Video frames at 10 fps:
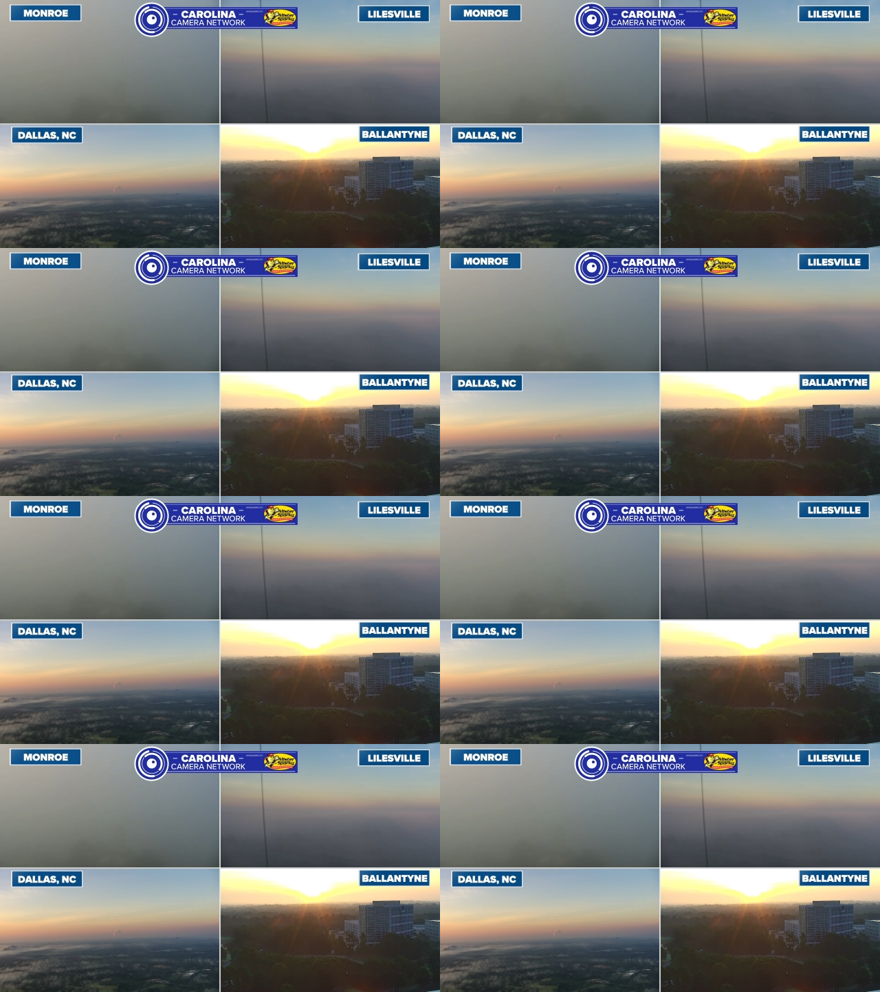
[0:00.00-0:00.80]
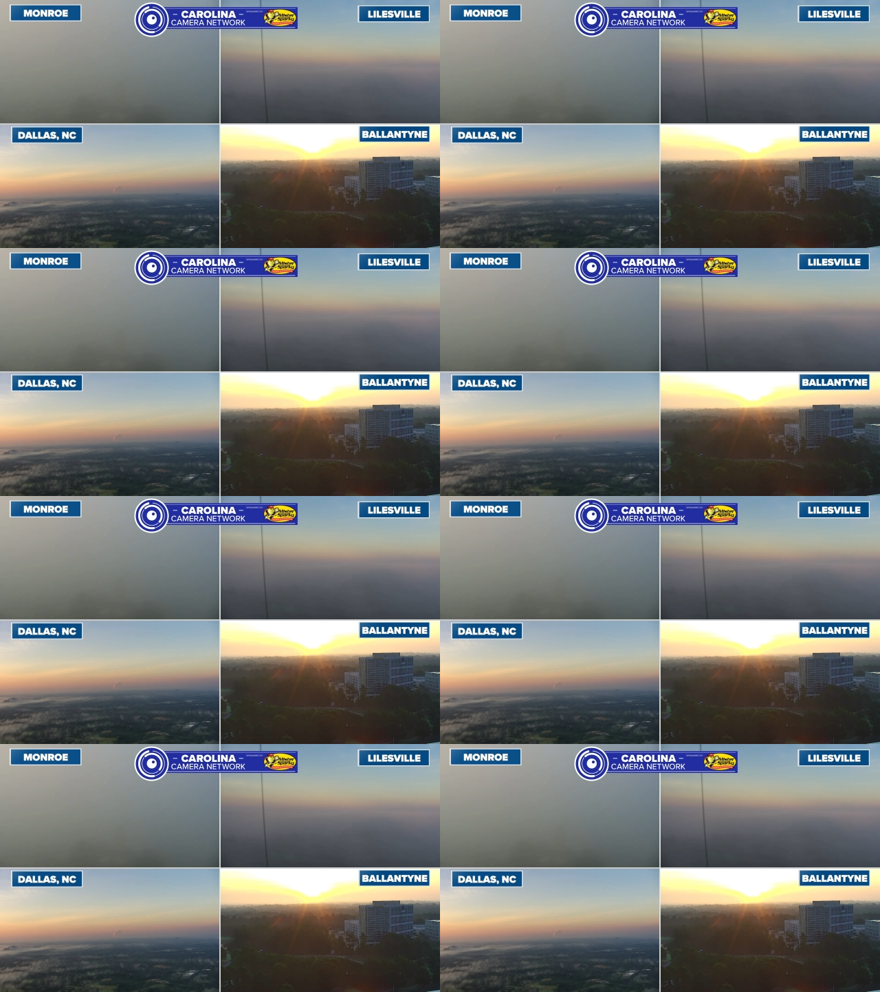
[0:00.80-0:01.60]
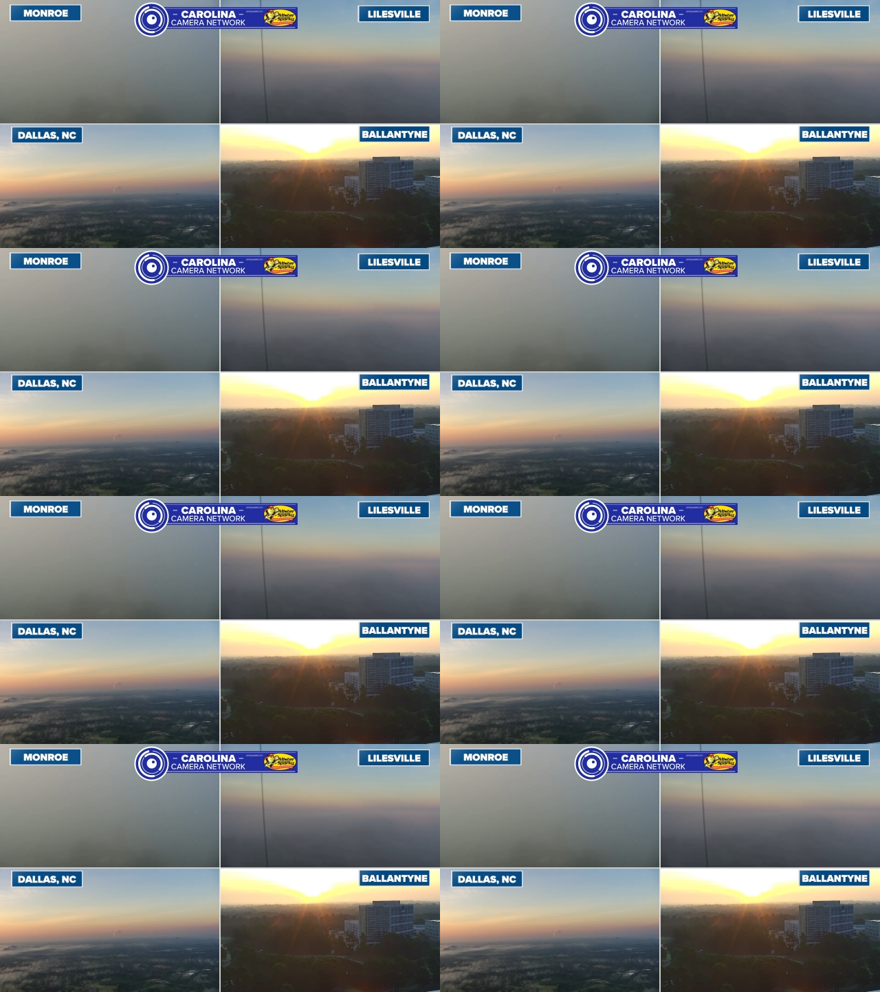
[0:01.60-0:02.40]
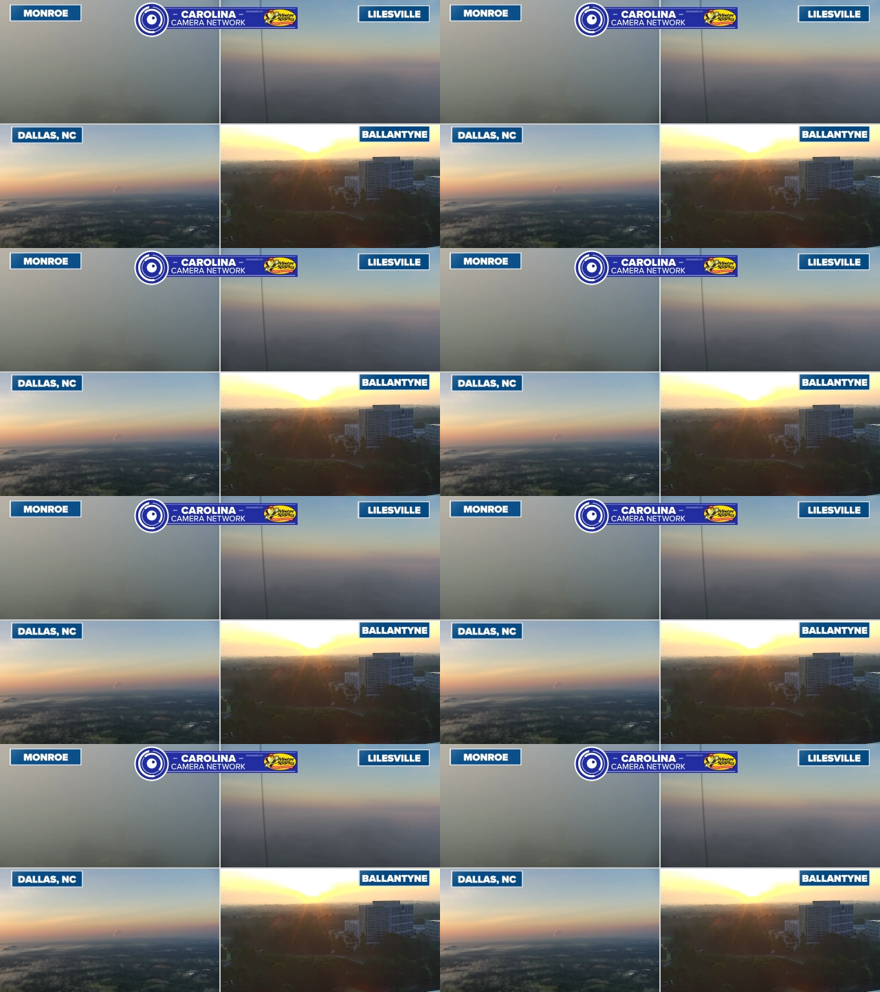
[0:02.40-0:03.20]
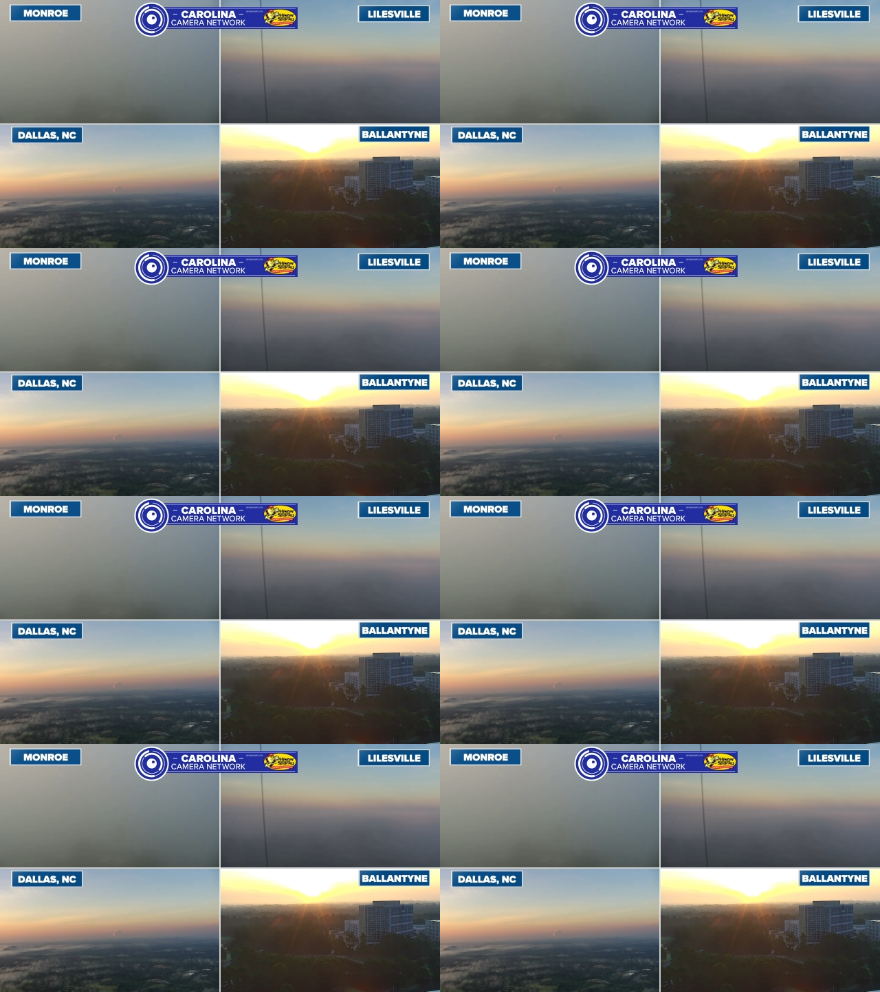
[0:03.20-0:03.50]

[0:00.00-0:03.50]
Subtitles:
Nobody's mouth can be seen.